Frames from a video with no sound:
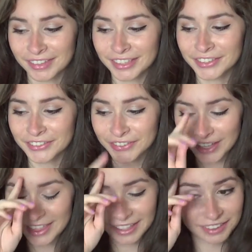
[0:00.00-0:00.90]
videos because
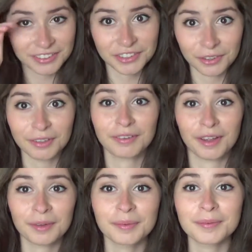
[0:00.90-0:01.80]
I think that's annoying when
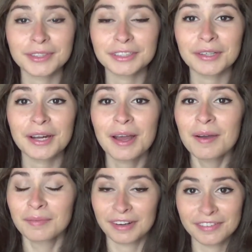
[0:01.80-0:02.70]
other people do it,
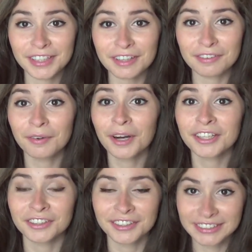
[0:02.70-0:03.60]
but I feel like a
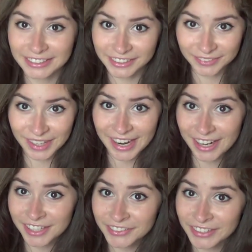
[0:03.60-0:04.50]
4-year-old because my
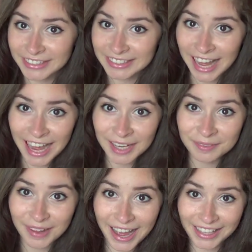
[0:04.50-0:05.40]
hair is like
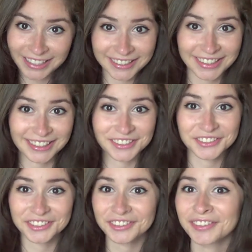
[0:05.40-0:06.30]
tied back in like
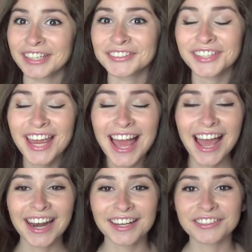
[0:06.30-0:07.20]
this twist
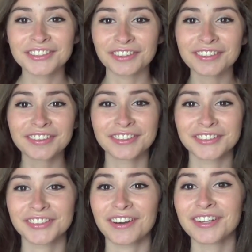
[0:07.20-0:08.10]
and I just don't even know
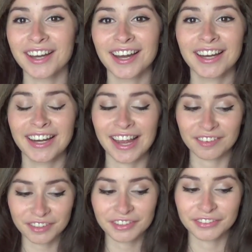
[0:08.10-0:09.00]
what's going on. And
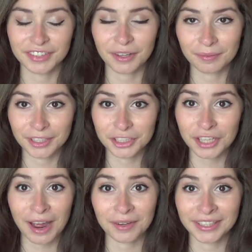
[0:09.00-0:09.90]
after this video I'm going to
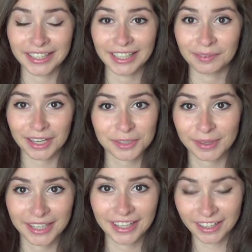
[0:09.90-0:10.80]
shower and like wash
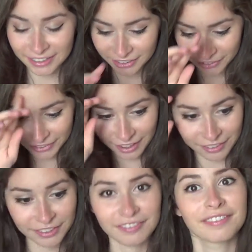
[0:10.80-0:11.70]
my hair and just get
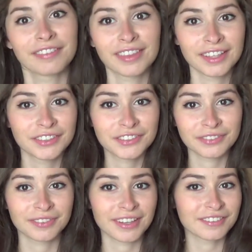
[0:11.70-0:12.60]
rid of
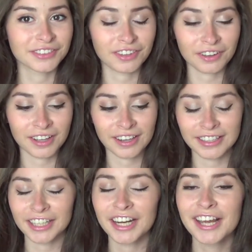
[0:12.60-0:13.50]
this whatever's going on
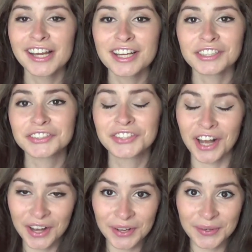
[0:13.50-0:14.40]
here.
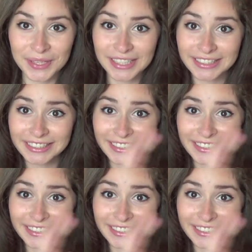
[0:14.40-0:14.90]
So